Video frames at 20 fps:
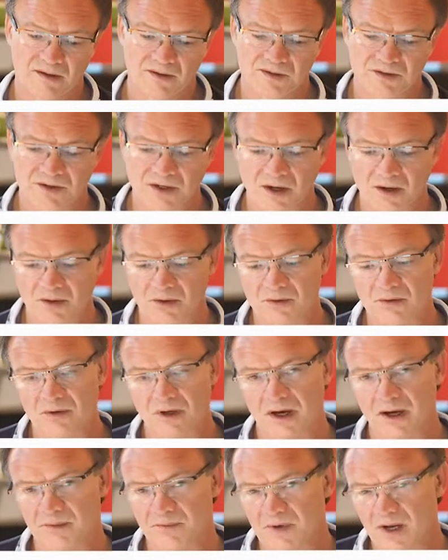So
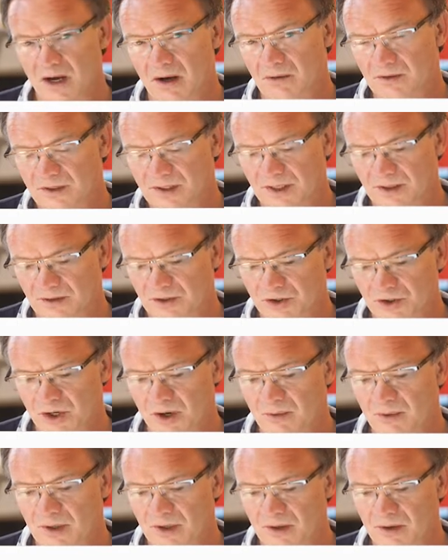I'm now
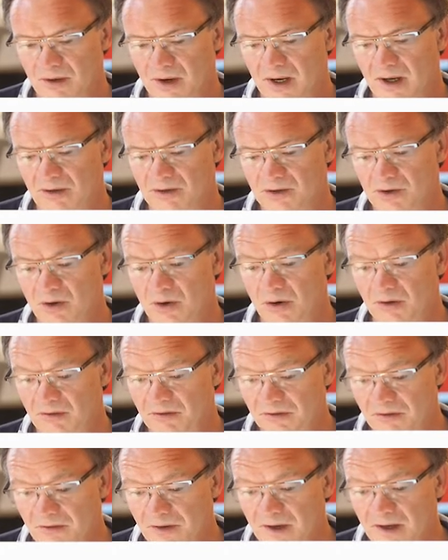showing you how to
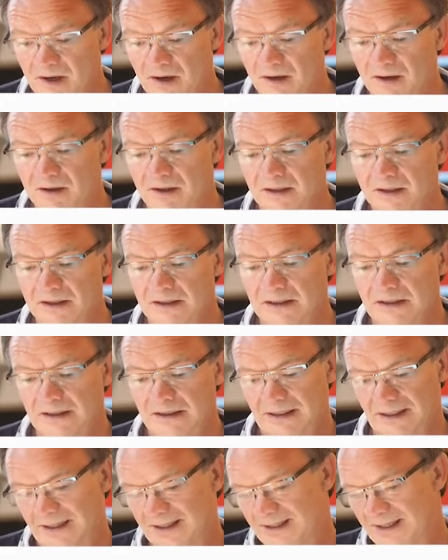configure
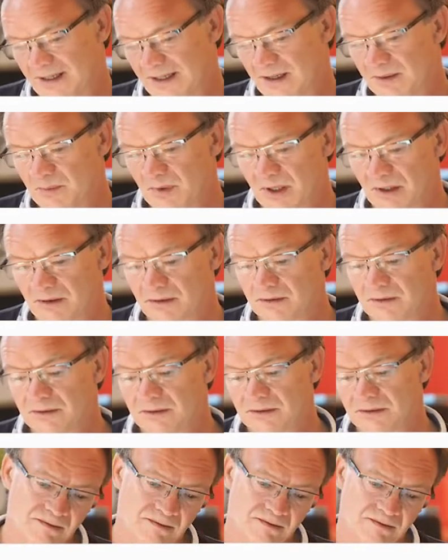an email,
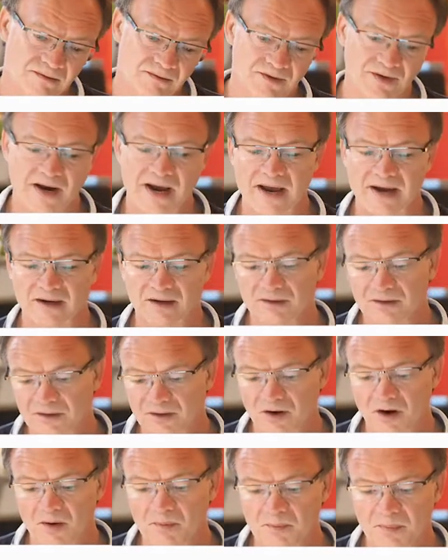drag and
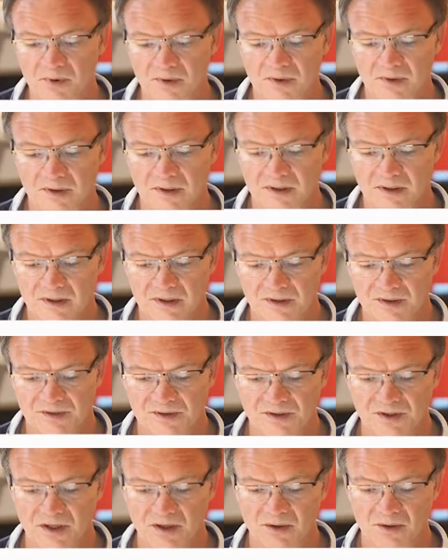drop.
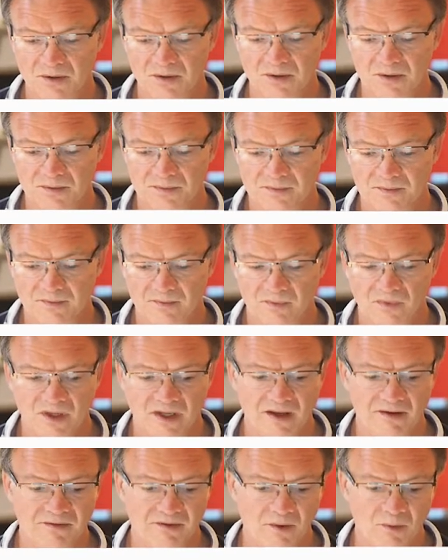So
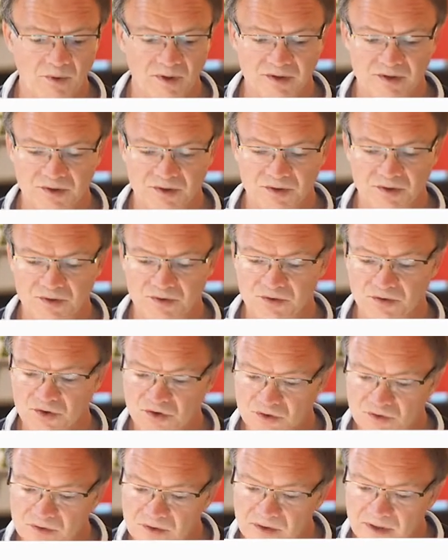if I wanted to,
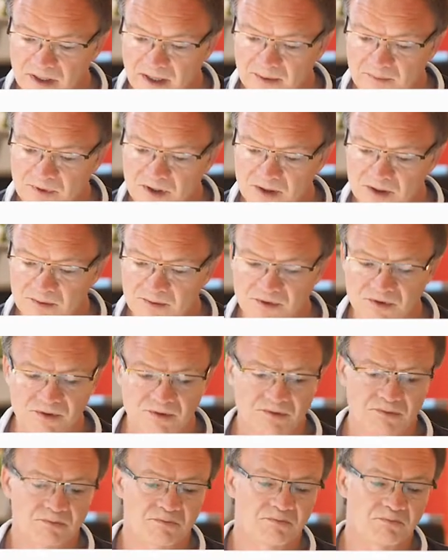I'm going
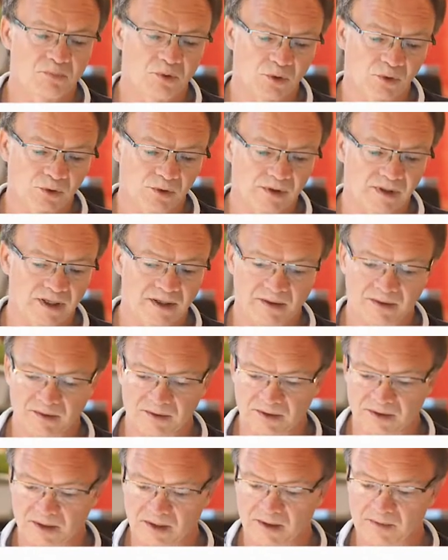
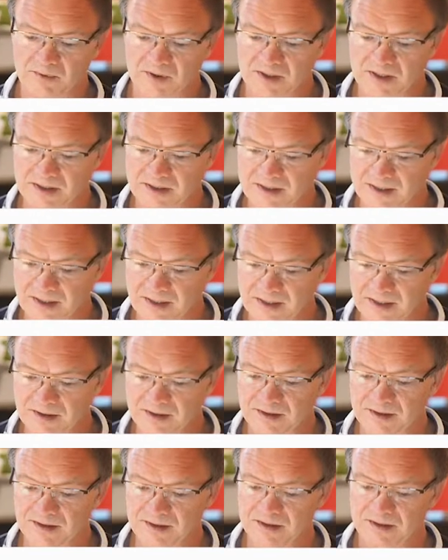to
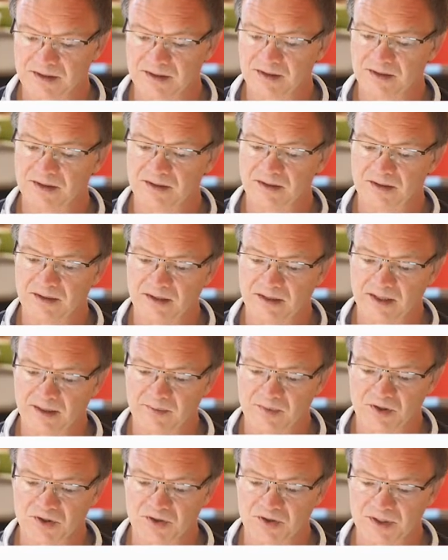delete this
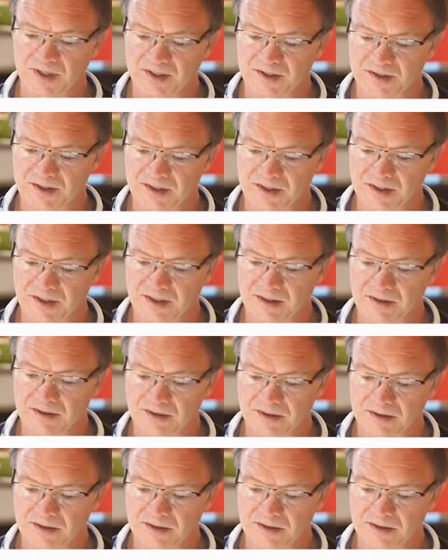image that's here,